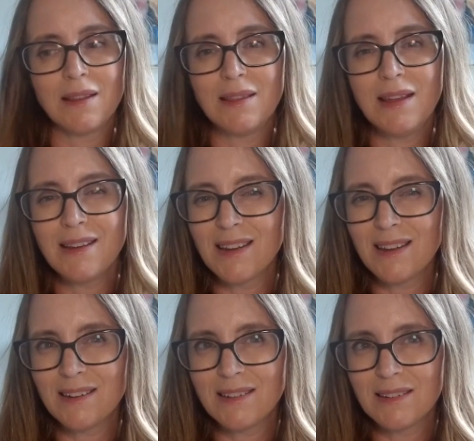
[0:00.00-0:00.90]
think
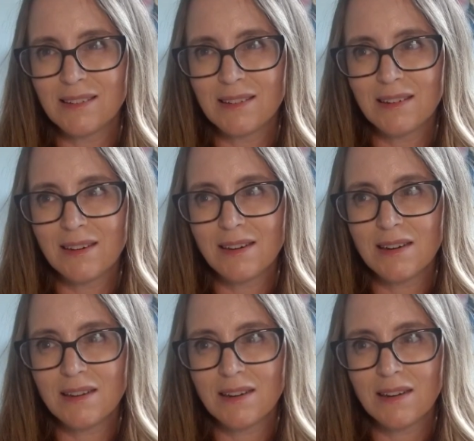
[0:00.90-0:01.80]

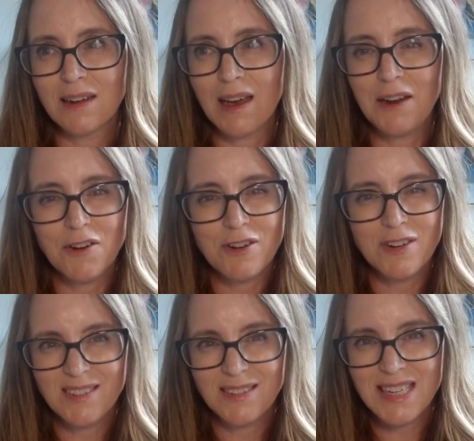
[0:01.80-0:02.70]

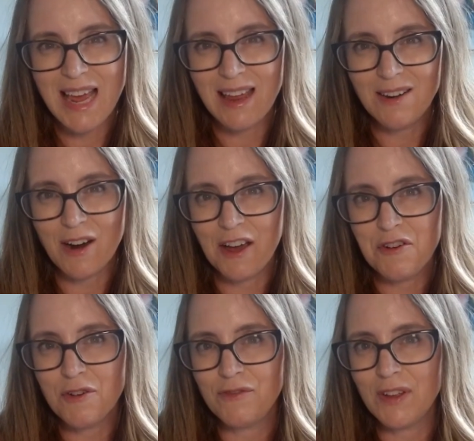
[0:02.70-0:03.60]
110 or
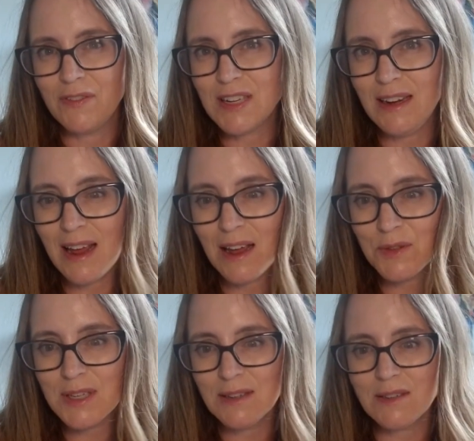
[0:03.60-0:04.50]
115
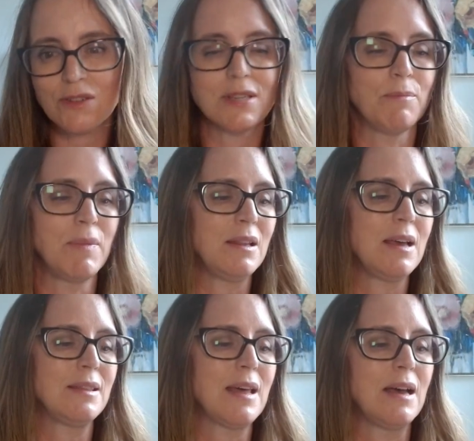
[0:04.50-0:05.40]
ounces or something
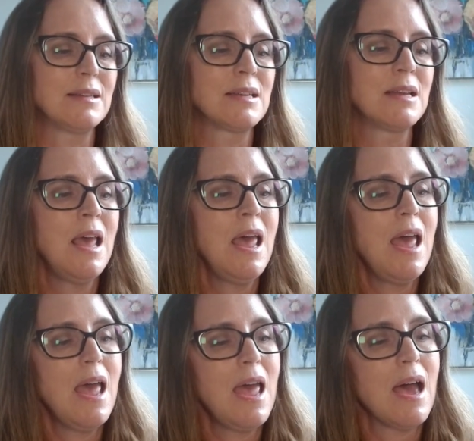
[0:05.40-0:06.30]
like that
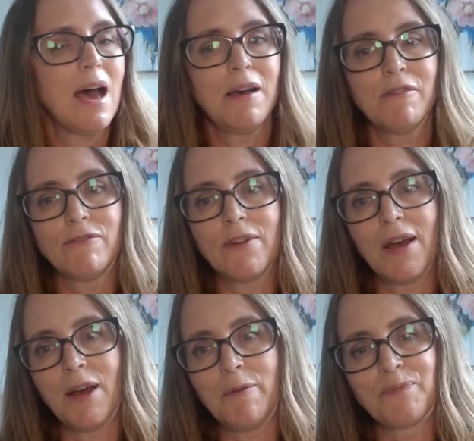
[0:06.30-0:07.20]
of
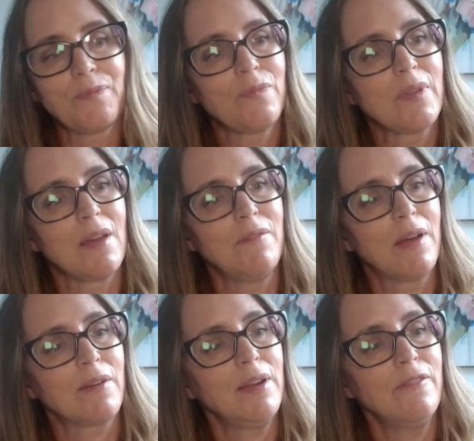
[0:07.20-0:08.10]
a
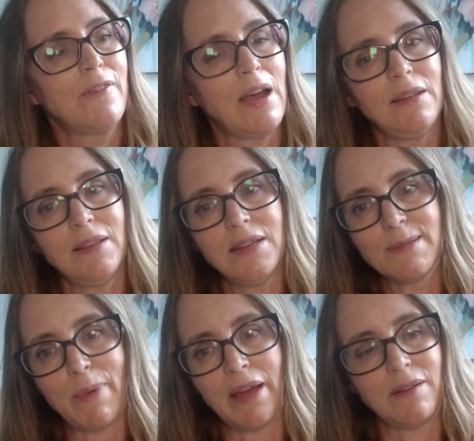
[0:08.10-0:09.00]
very finely
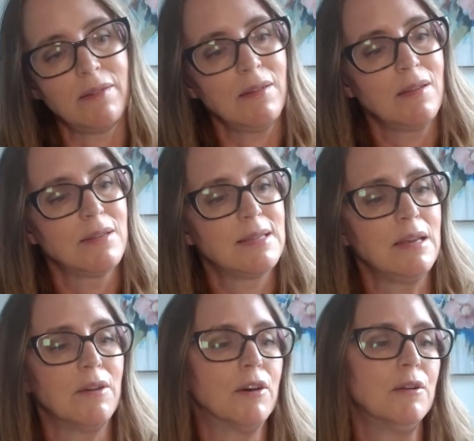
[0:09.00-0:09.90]
spun
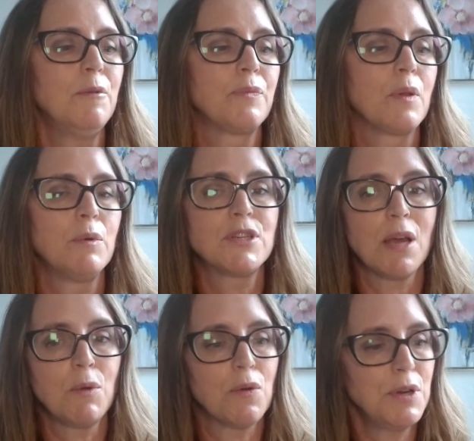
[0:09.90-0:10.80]
single, which
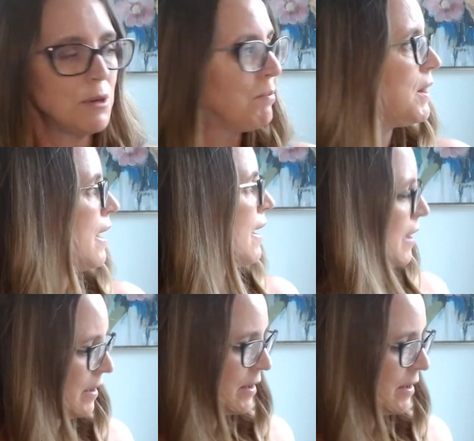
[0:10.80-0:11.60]
I'm going to ply